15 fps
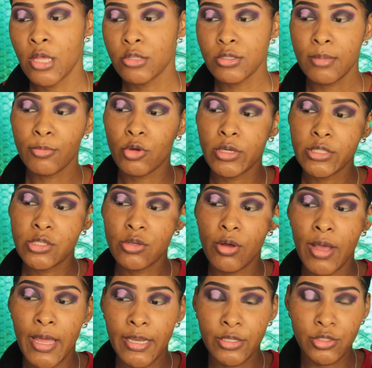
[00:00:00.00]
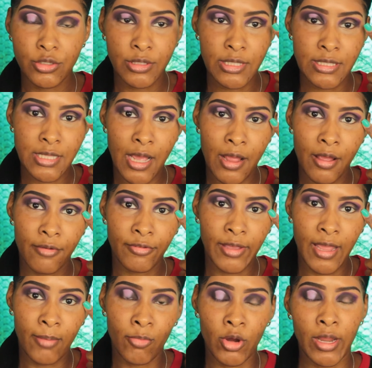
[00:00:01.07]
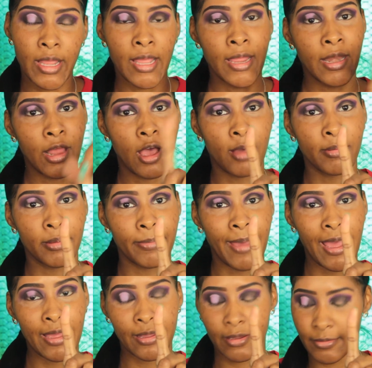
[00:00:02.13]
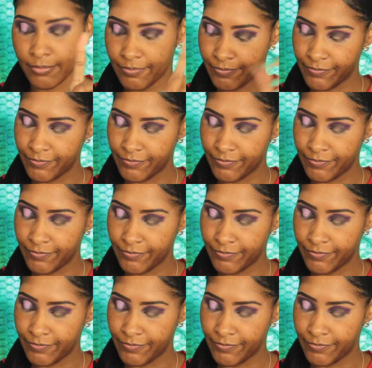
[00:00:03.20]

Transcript: So I'm going to go ahead and do this eye off camera, and I'll be back.